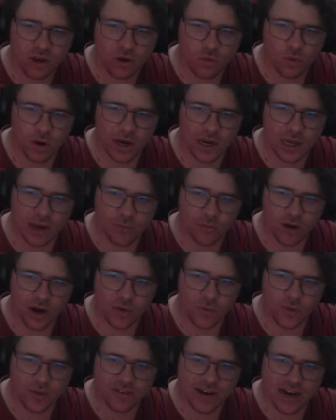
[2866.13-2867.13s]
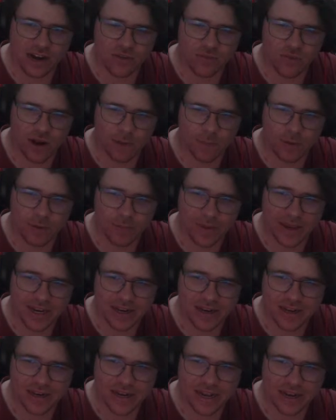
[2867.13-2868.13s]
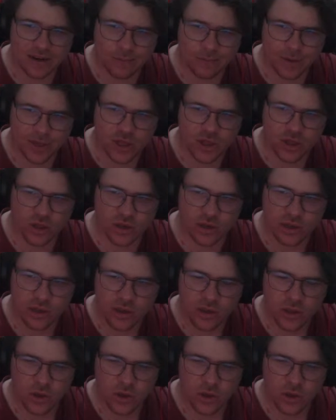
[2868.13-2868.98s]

Riley O'Brien wins it out of the ruck, but immediately down to Mitchell,